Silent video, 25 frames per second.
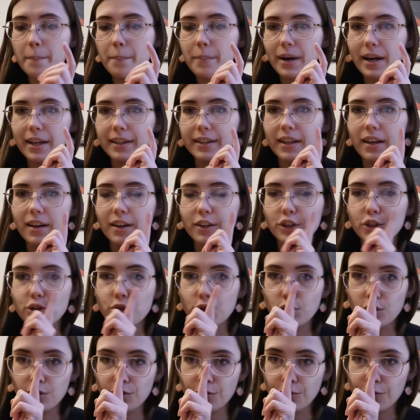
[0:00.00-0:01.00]
But
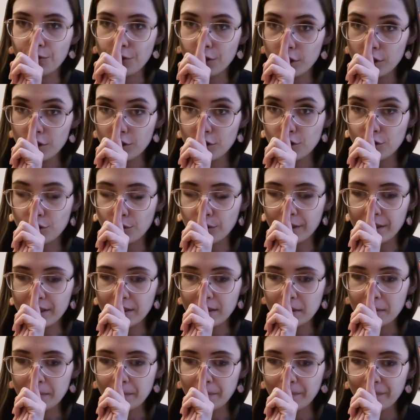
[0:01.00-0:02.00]
your first
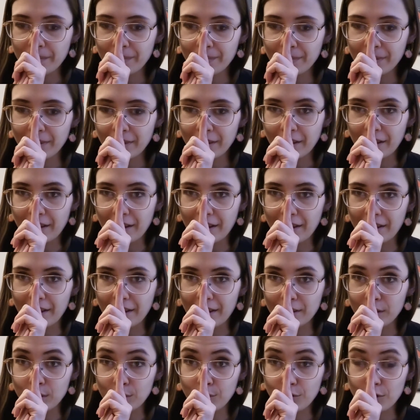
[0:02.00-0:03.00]
choice
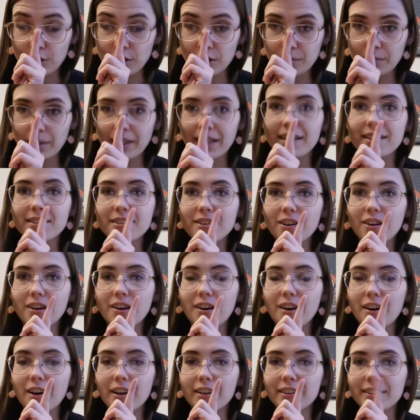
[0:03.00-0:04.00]
and first place
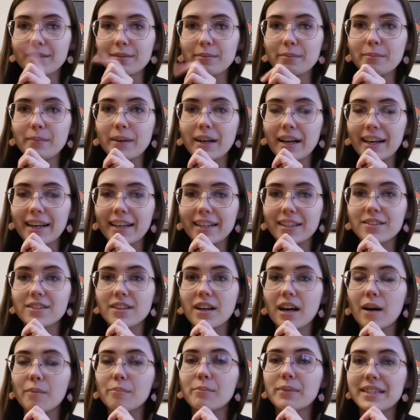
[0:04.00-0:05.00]
on my
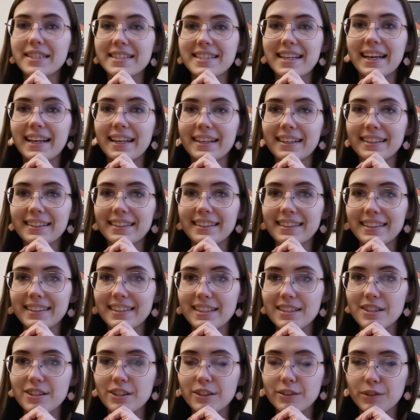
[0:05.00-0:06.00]
top 10
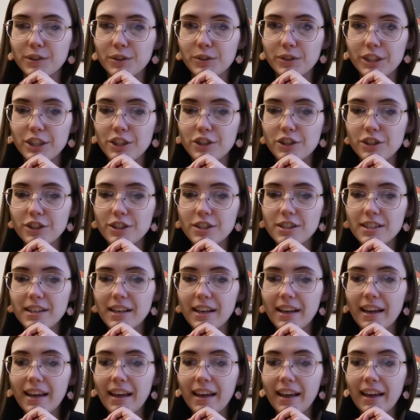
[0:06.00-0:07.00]
list of creatures
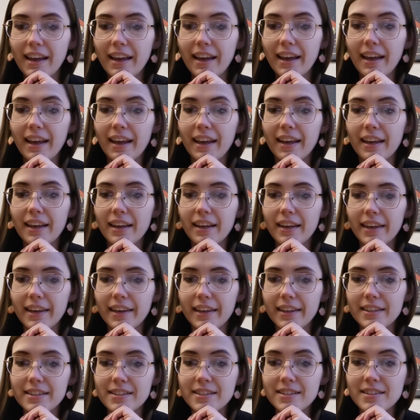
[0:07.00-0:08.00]

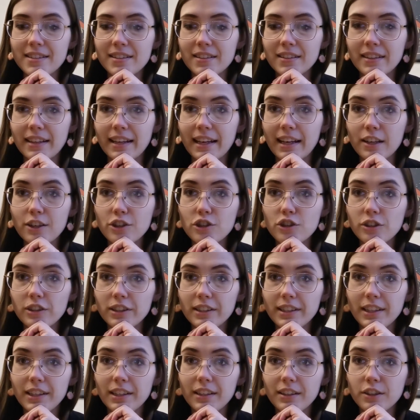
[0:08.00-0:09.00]
is
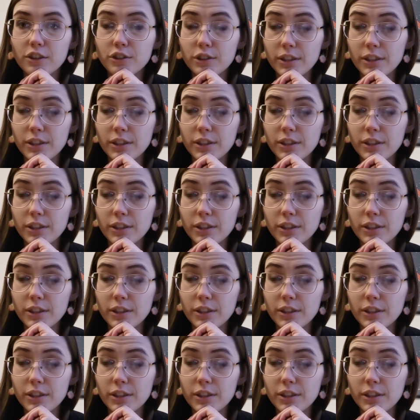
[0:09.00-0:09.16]
actually